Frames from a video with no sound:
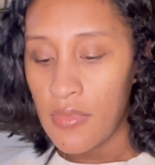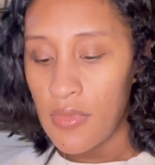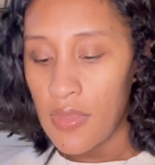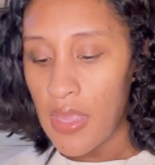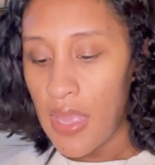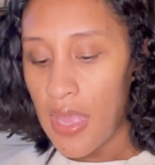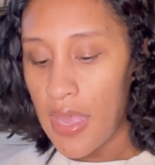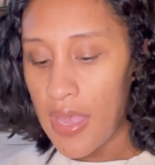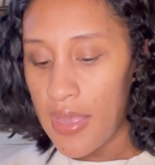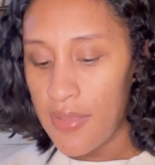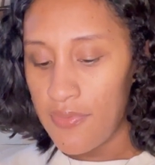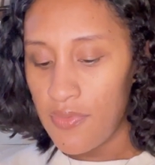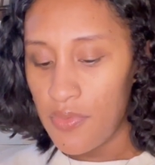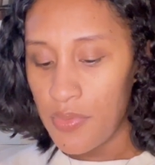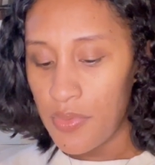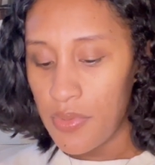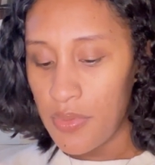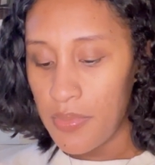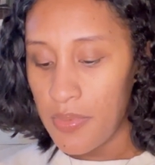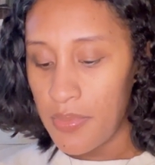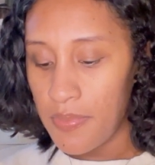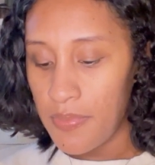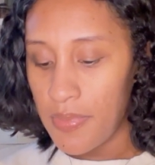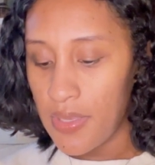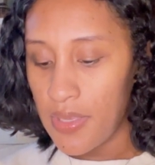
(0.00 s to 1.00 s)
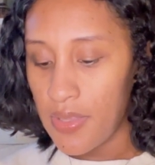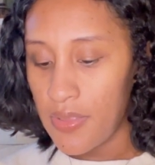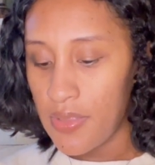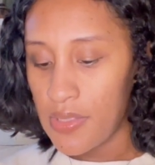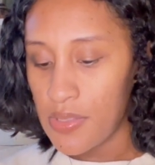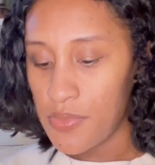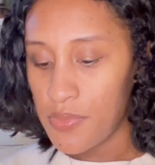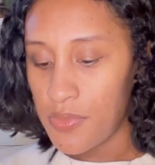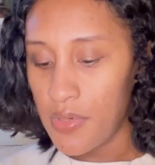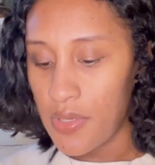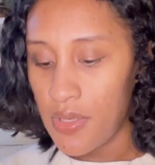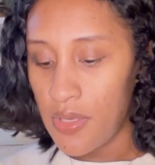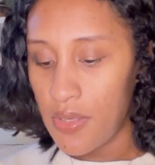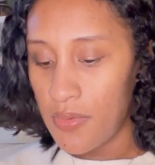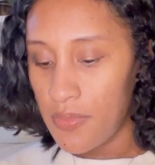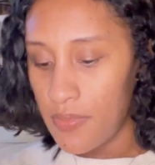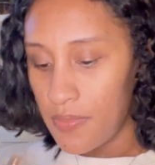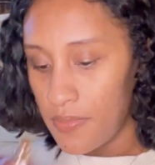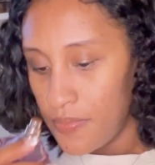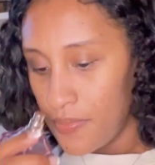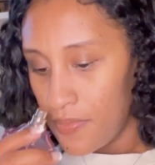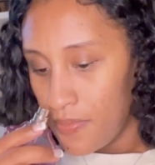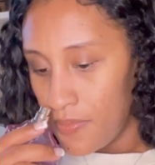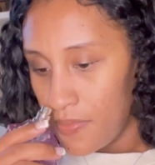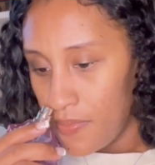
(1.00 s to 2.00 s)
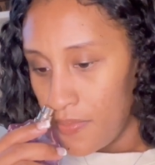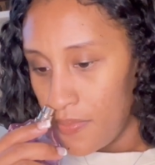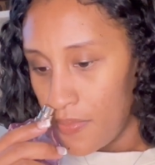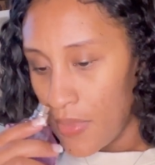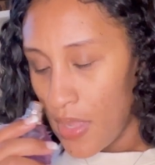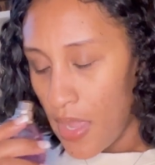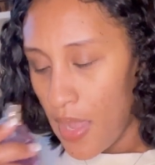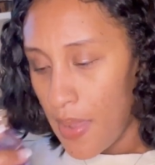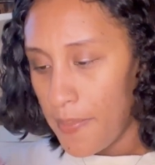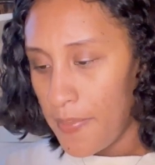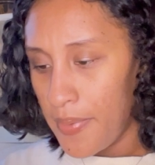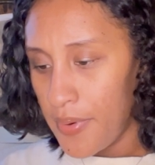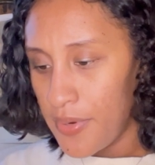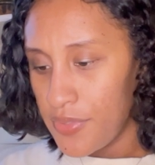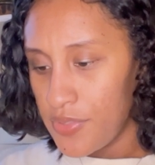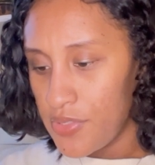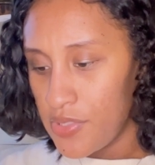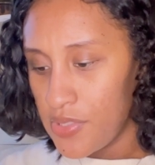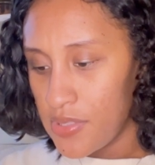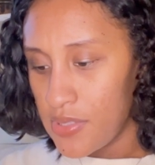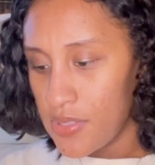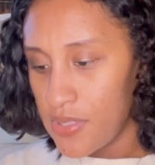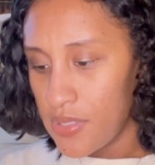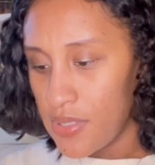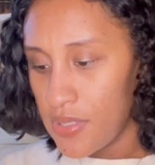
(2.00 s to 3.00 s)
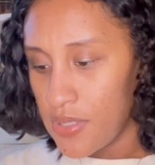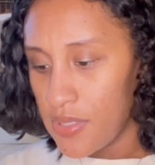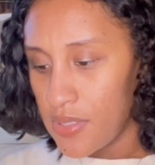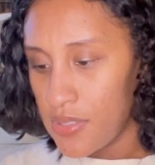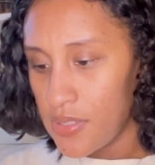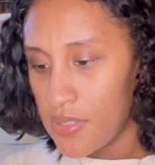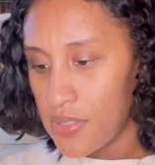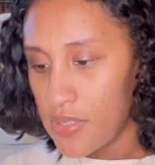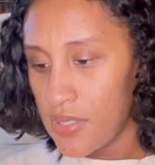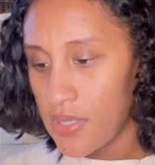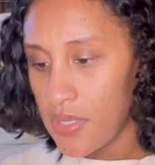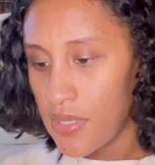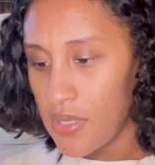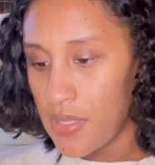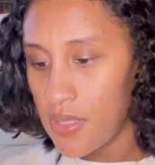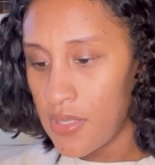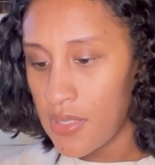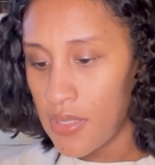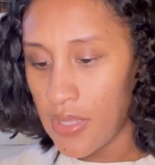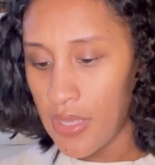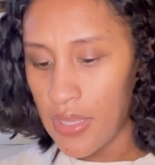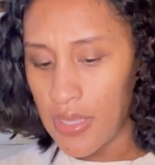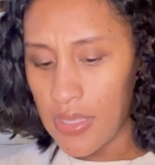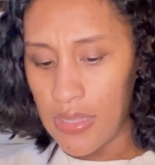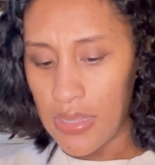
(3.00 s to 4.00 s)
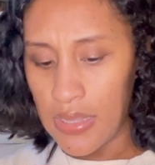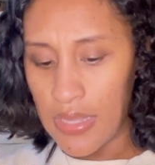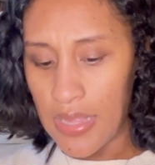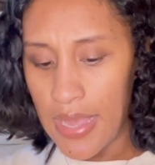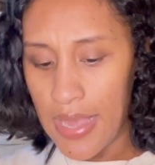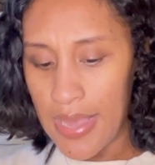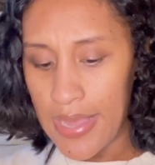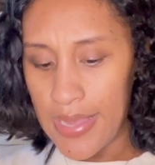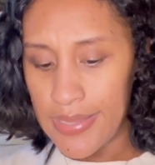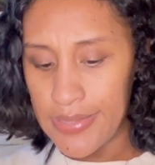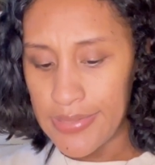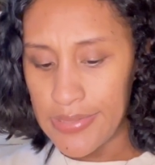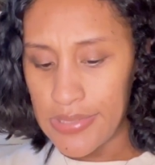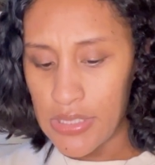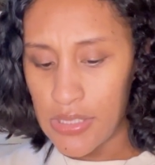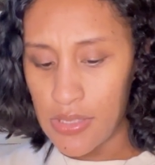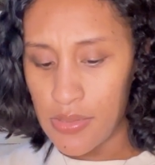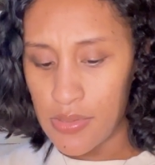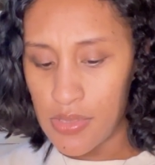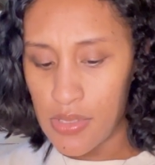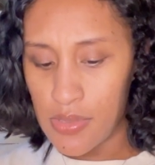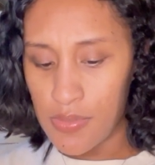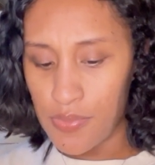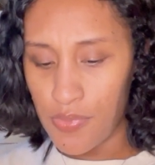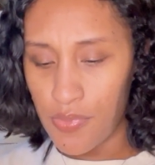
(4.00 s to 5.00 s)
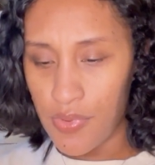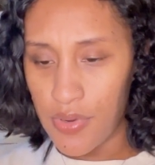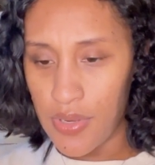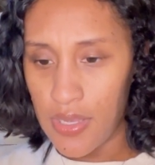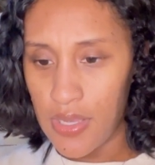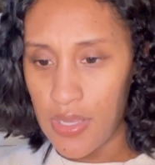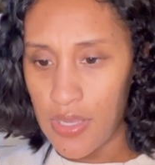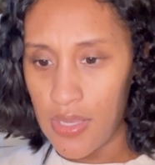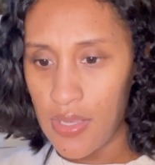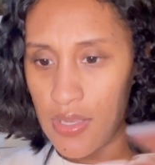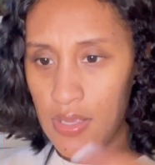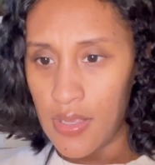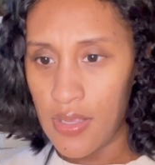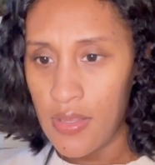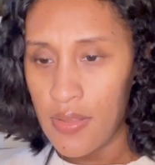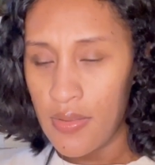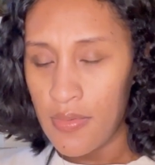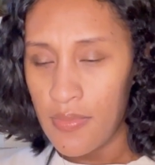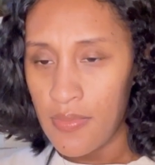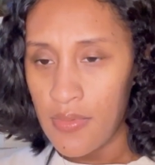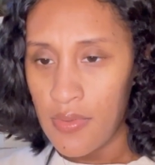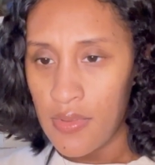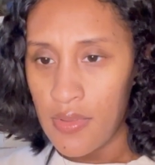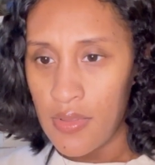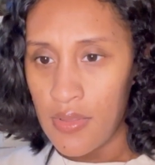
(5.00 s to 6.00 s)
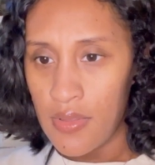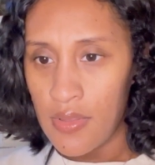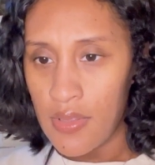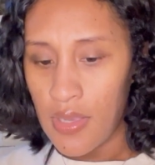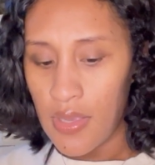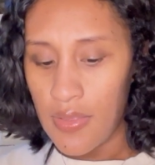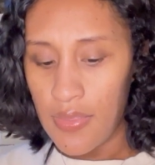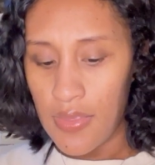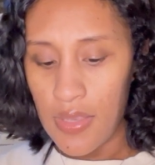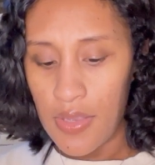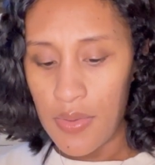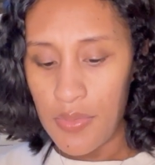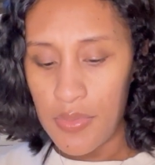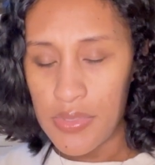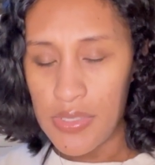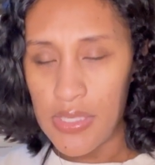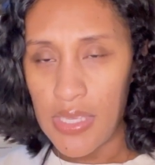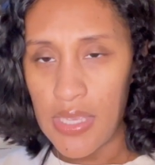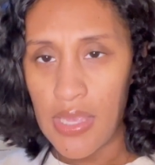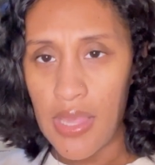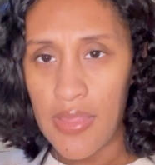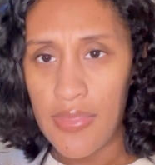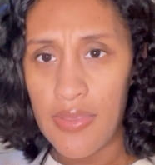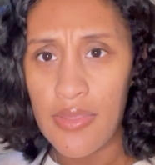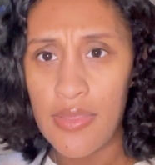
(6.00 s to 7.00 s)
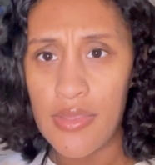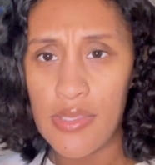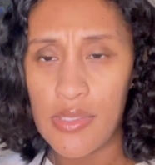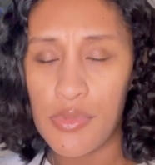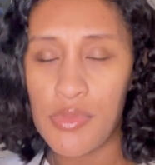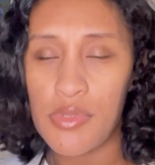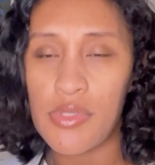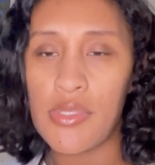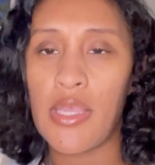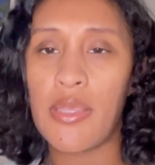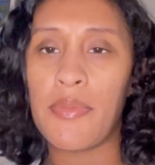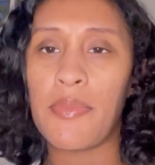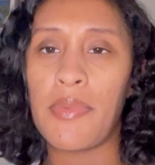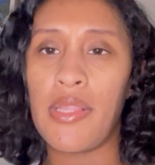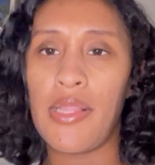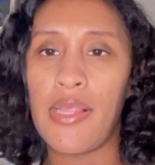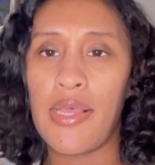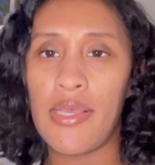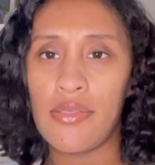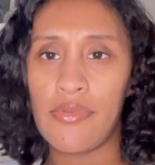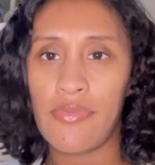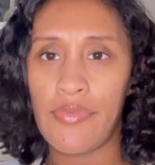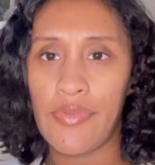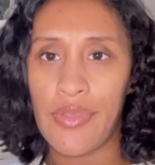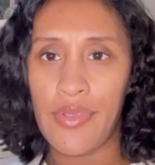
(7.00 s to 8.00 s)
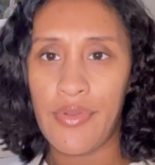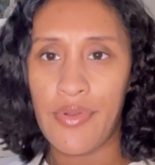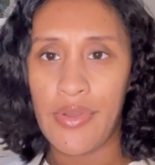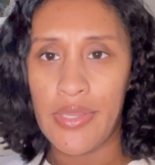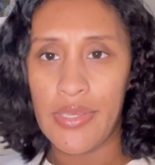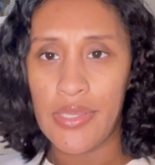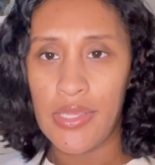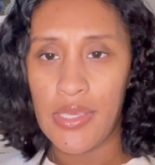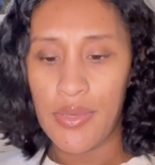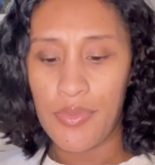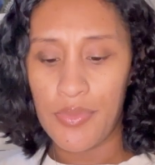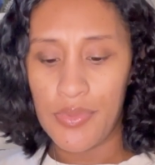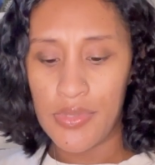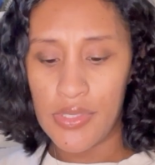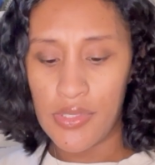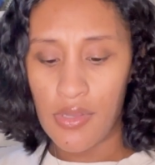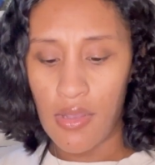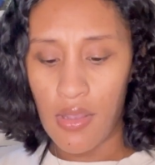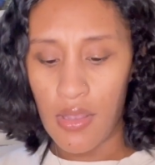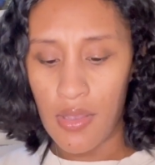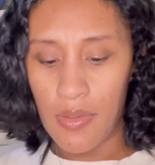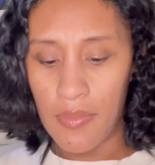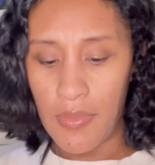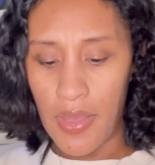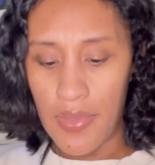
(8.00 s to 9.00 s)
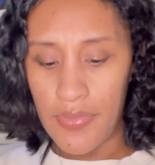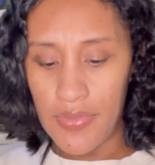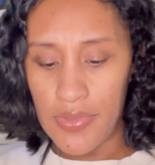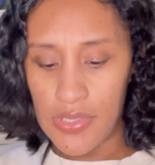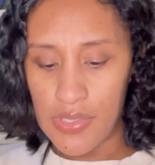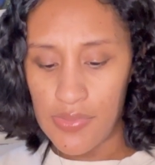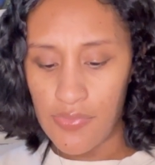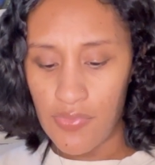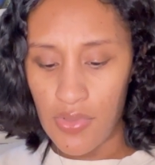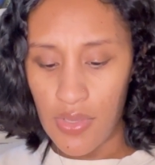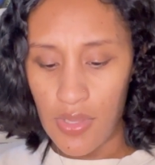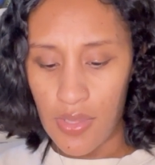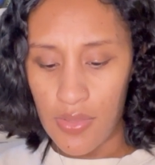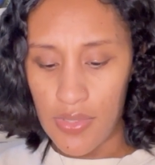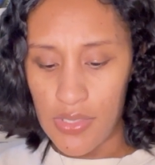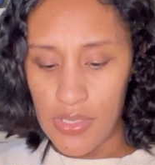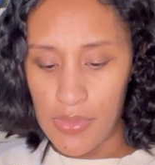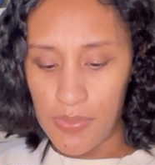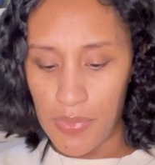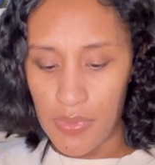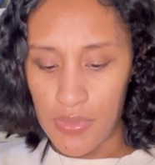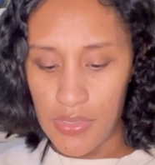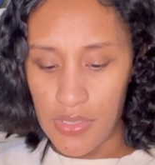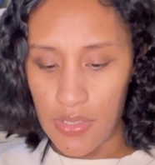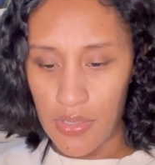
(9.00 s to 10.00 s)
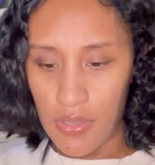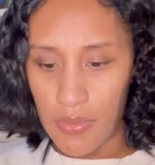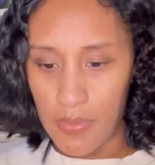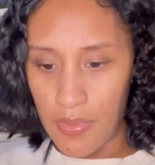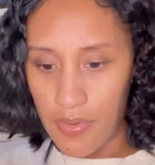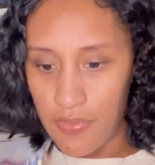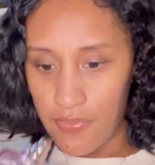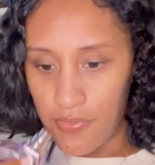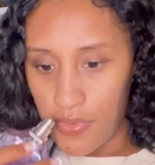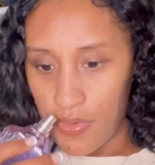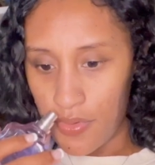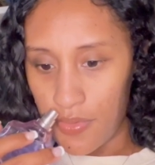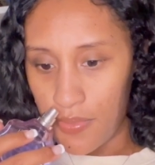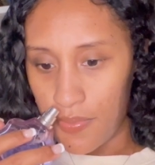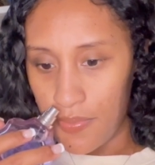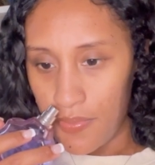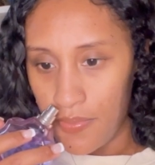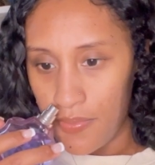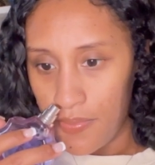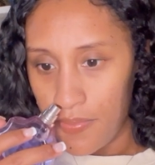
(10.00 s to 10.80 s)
I haven't really been picking this one up. I purchased this like last spring. I think this was like my last video I did was talking about this particular perfume.